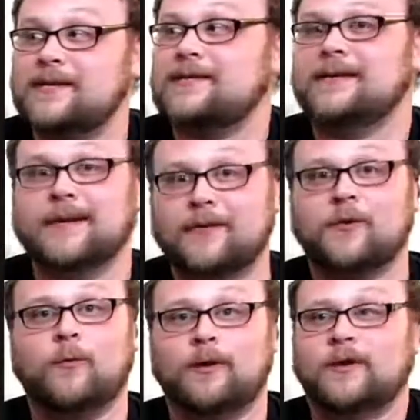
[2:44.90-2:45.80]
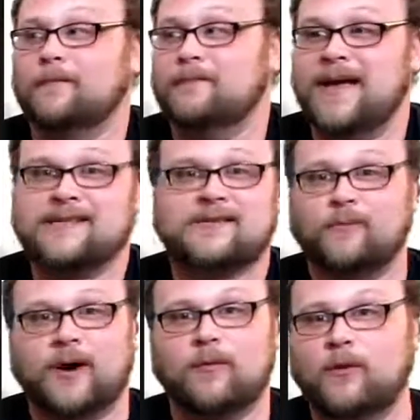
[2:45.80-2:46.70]
because it's another one of the best
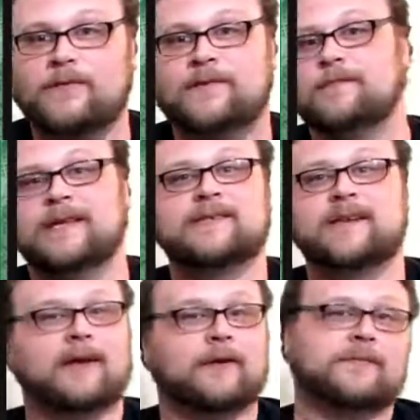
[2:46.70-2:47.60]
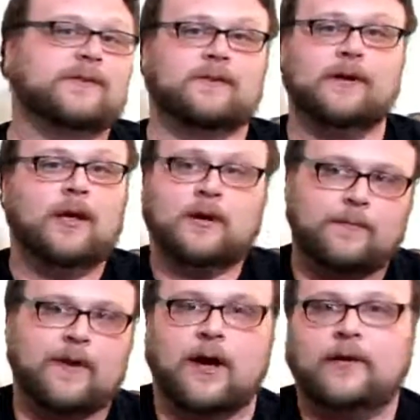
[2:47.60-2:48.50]
werewolves in Standard. Just to
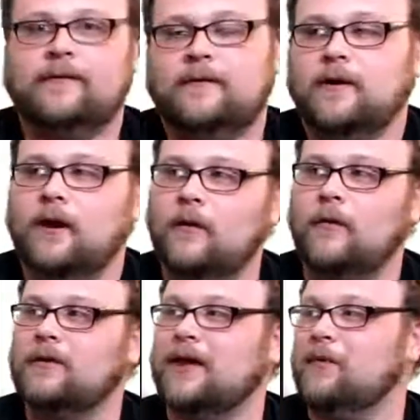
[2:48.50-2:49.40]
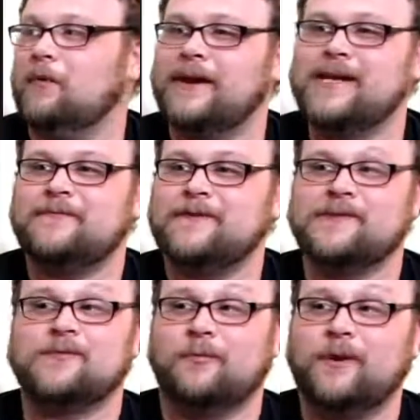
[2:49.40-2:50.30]
be honest, you know, Lambholt Pacifist
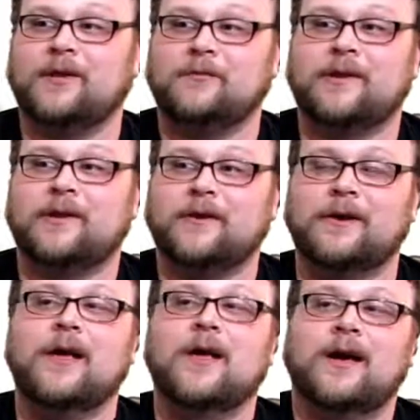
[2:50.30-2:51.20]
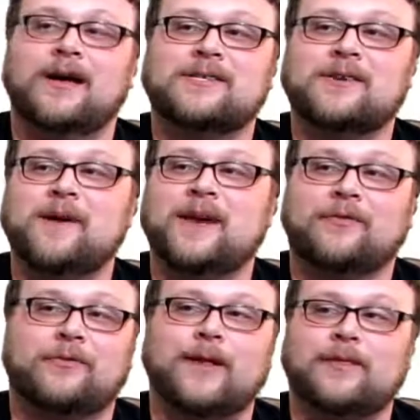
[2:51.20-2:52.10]
is really, really good. A 2-mana
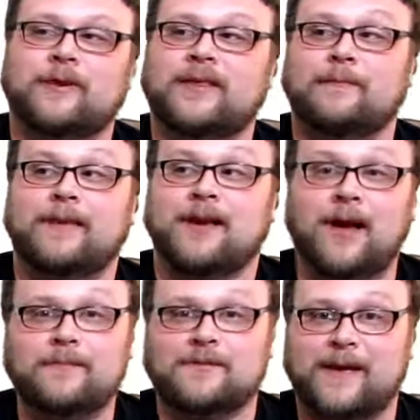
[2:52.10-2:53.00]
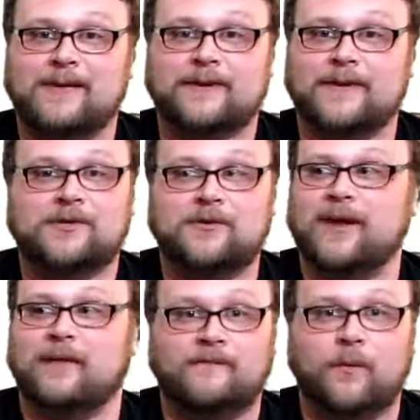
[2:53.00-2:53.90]
3/3 that becomes basically a
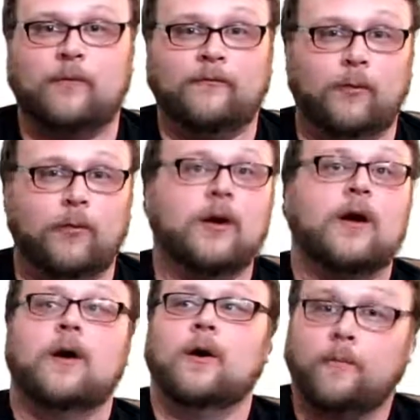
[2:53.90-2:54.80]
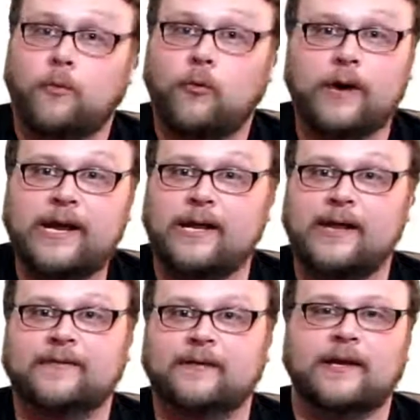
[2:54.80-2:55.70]
2-mana 4/4 pretty
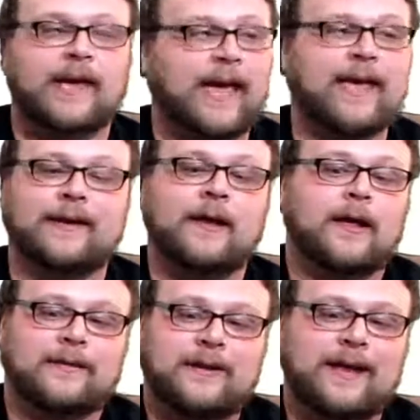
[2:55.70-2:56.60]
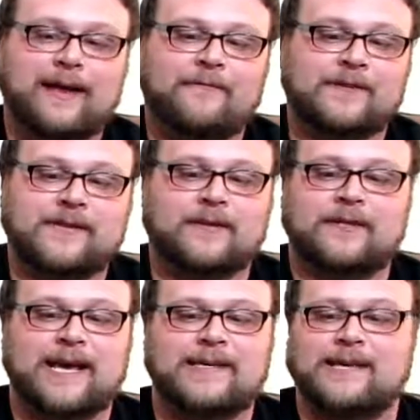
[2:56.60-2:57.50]
easily, and the deck
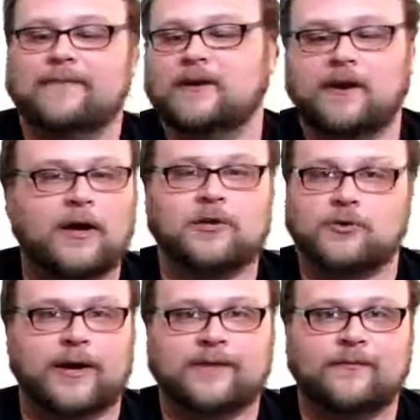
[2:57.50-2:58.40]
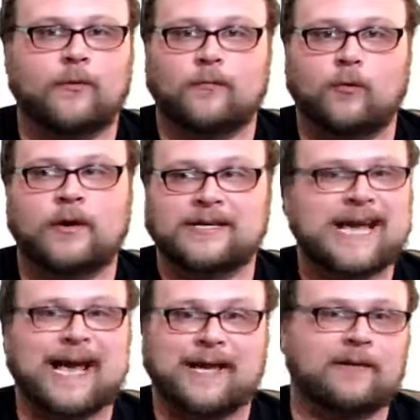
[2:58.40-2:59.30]
facilitates even an untransformed one
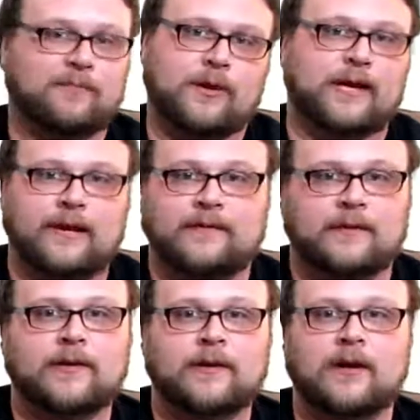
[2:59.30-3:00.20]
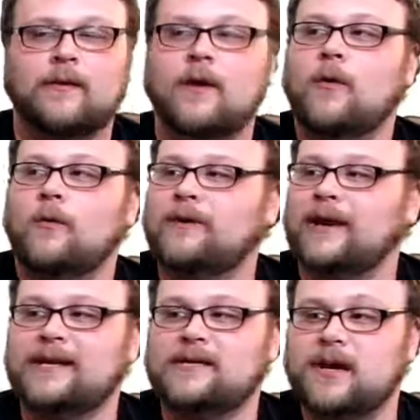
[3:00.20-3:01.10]
attacking pretty easily, you know. We've
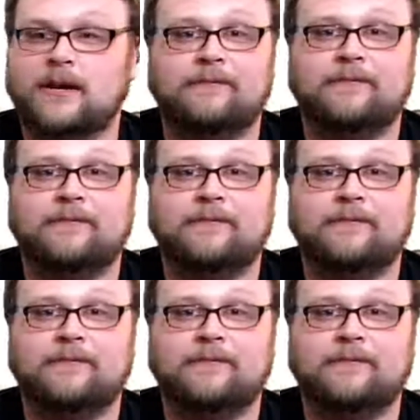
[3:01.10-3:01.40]
got a ton